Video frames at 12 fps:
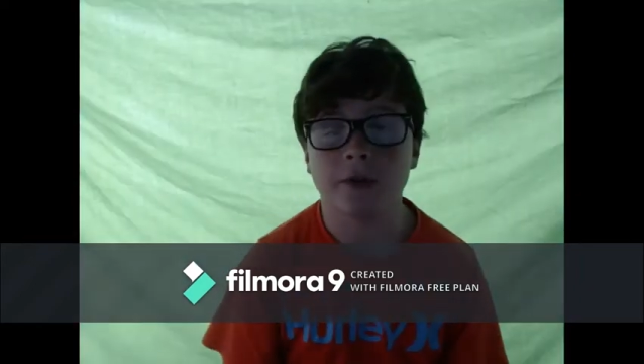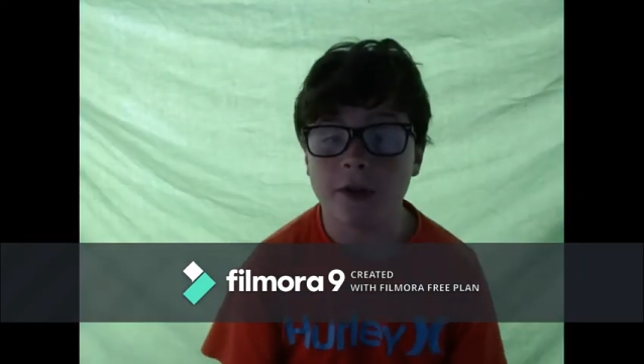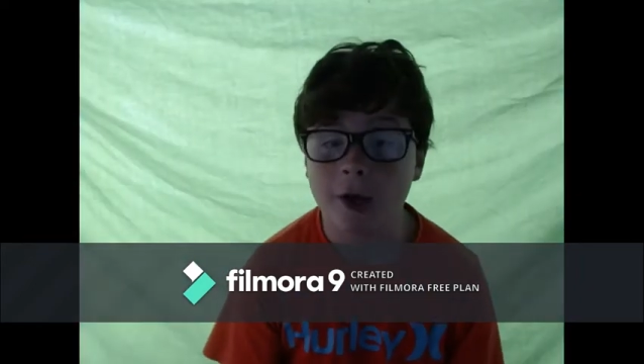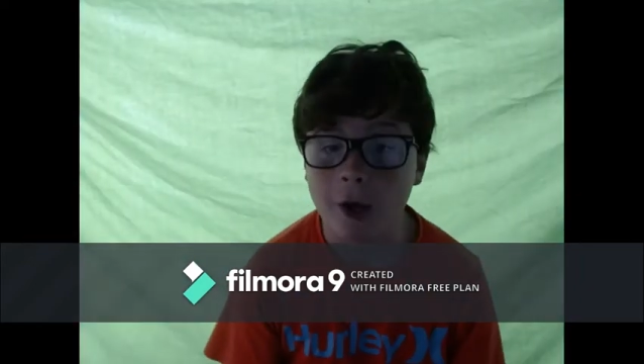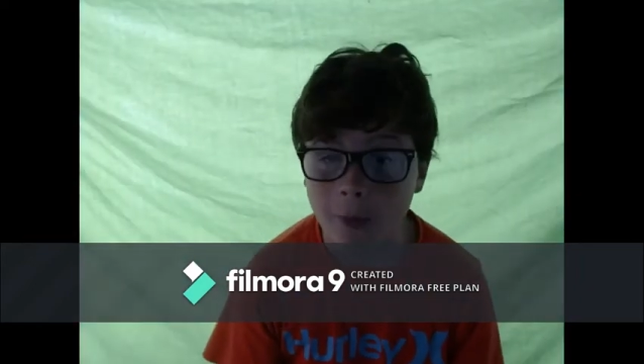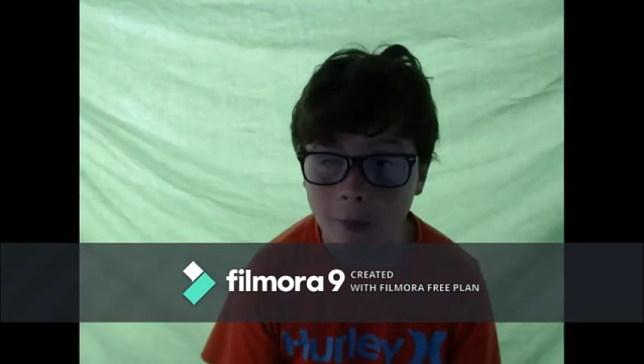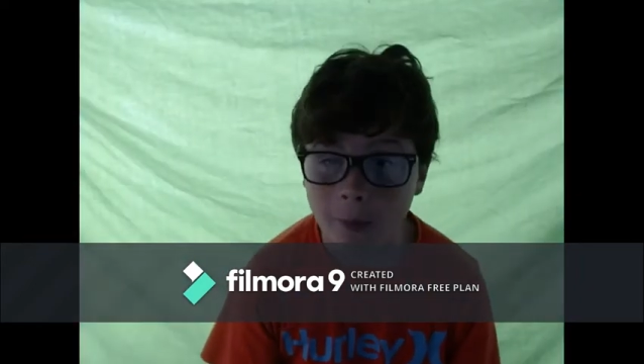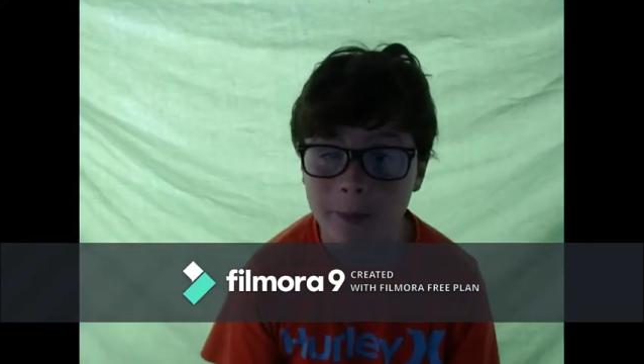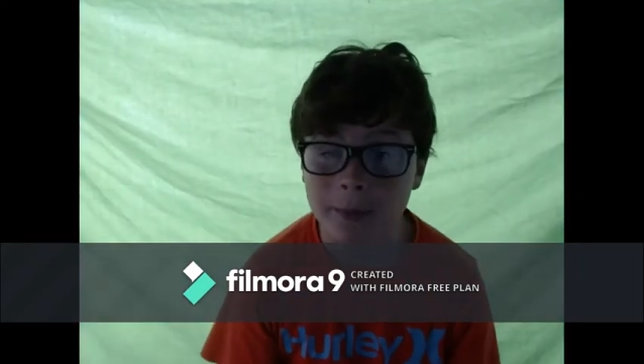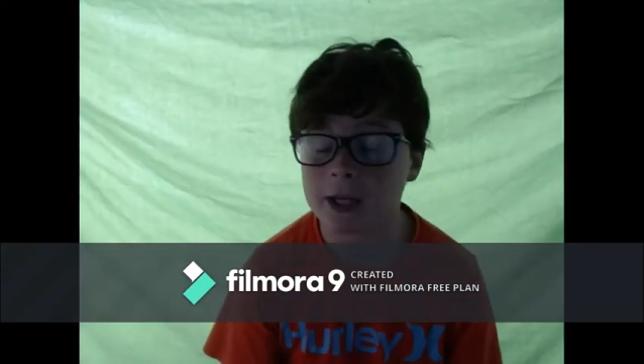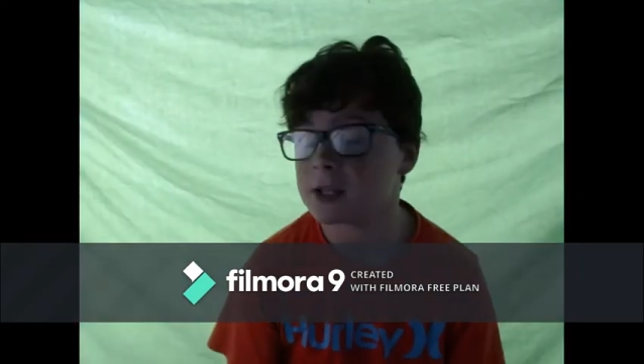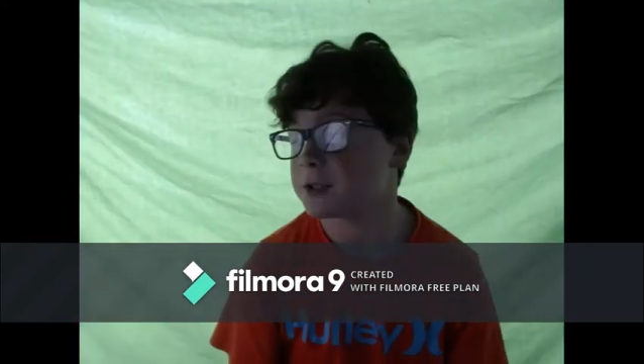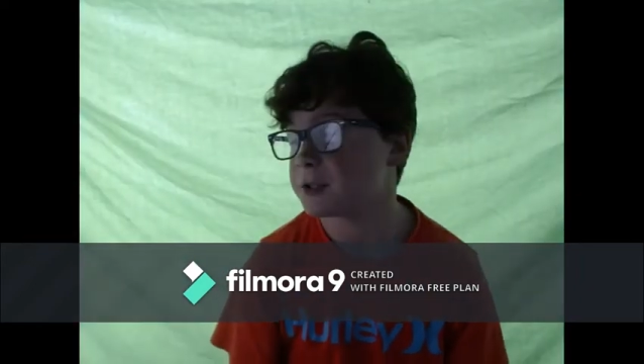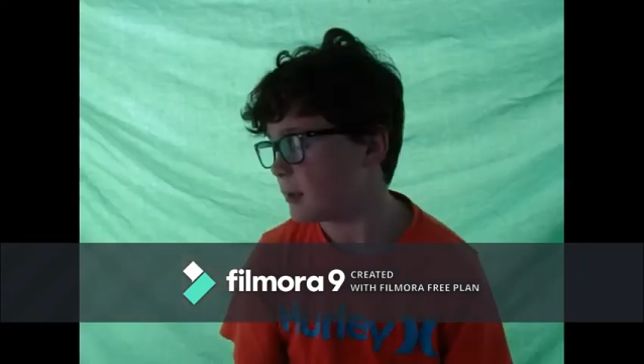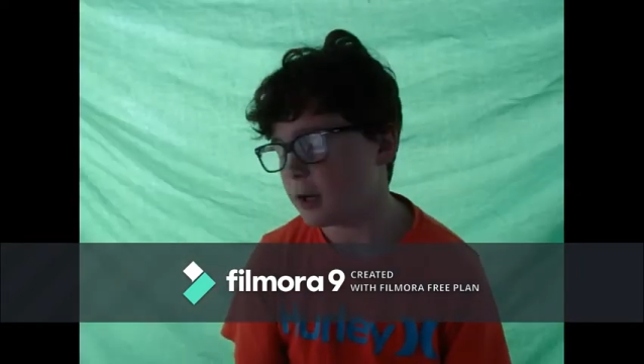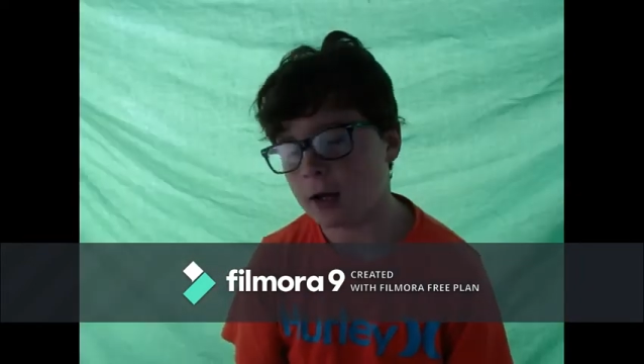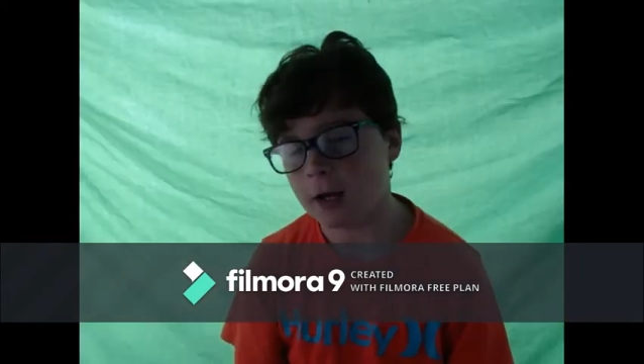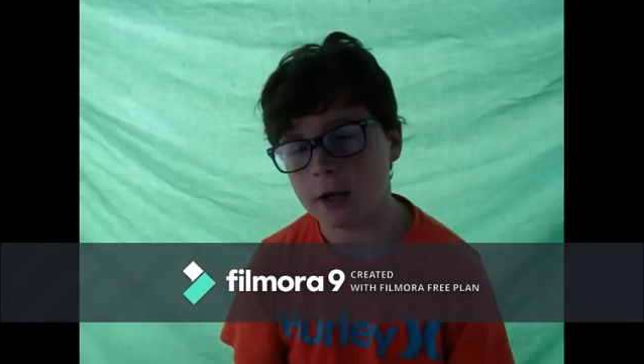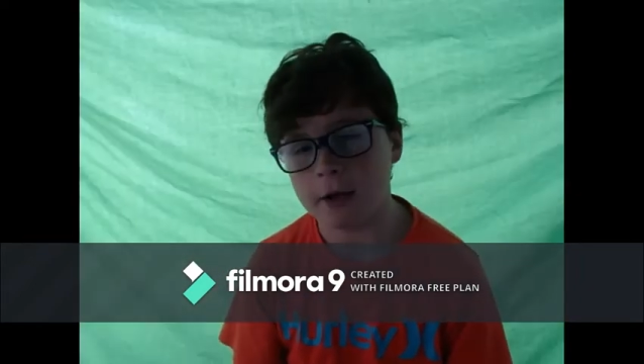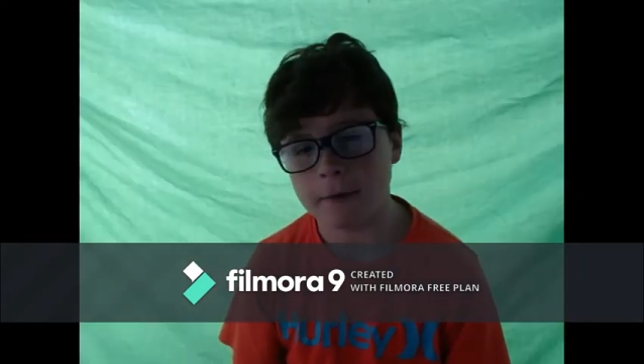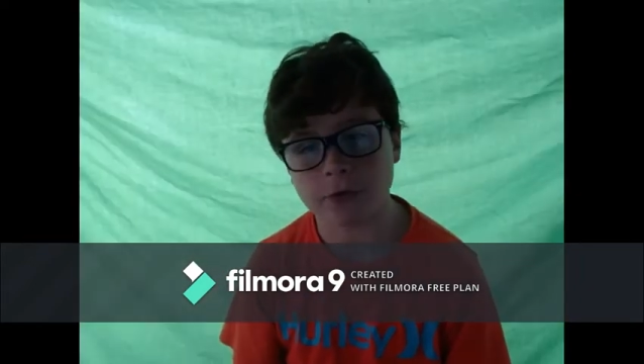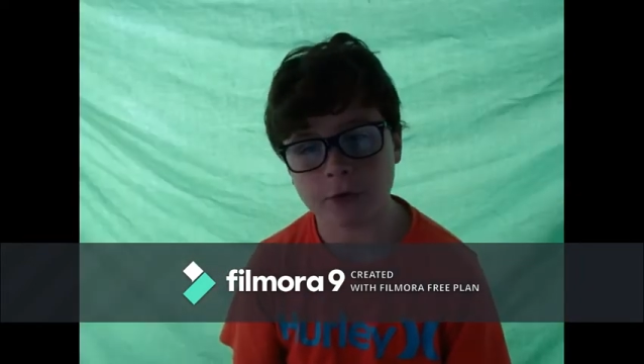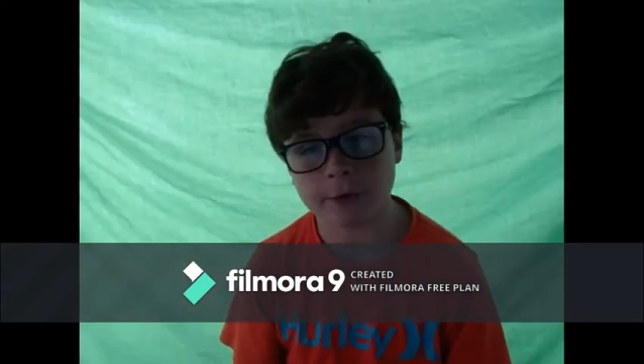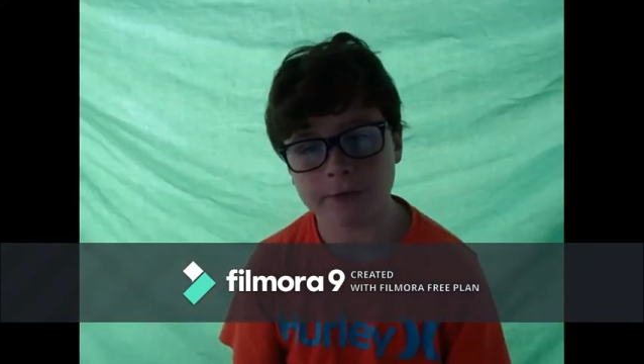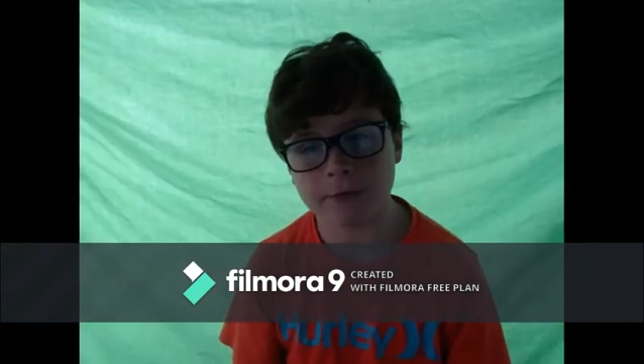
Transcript: know, because those